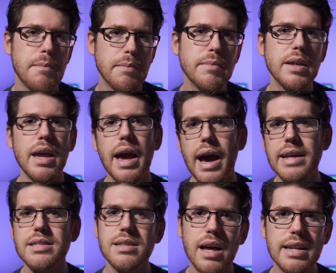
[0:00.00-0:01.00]
yeah,
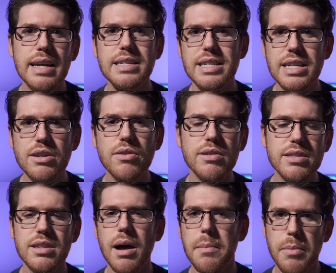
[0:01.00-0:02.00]
it's not ideal, it's
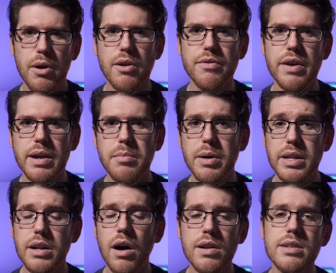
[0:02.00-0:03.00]
not perfect, but it
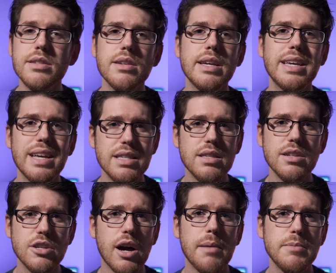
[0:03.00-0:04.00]
honestly gets the
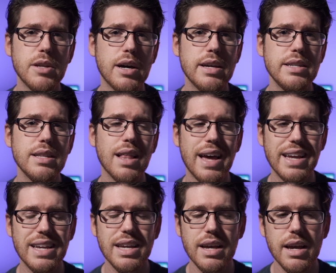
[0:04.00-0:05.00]
job done
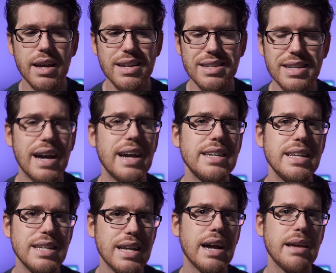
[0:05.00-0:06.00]
like
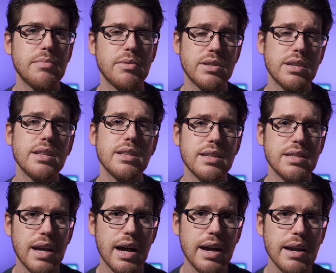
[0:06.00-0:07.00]
99% of the
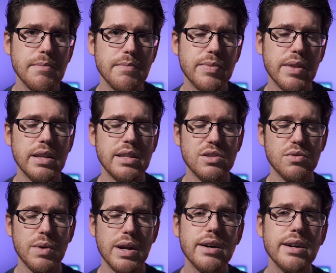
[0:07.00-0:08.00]
time, and it's
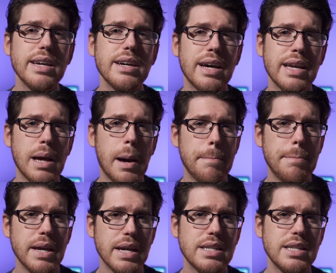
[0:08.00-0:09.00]
rarely like a
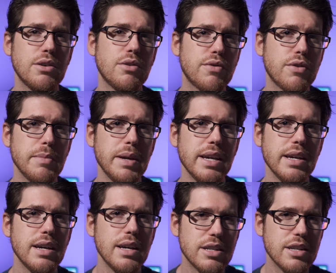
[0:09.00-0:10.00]
big deal for me,
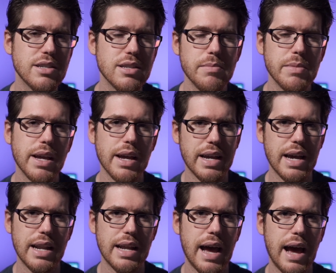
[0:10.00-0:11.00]
just something I
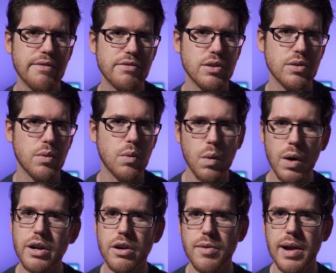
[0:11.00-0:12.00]
kind of have to
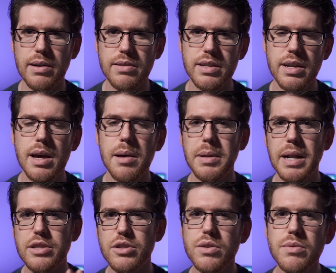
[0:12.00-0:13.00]
work around. But I
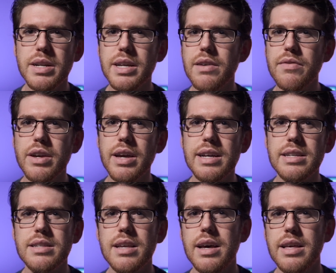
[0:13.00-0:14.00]
do want to give you
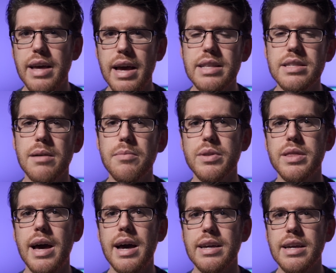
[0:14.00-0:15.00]
guys the heads up with
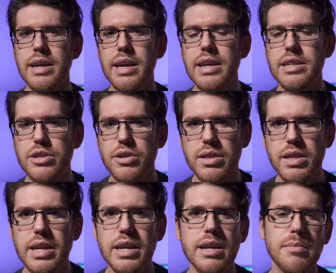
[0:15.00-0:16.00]
that in case you're
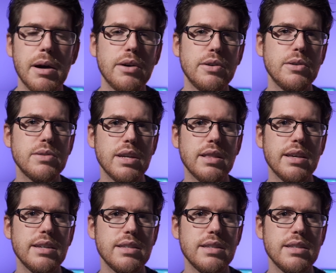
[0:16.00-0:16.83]
thinking about using this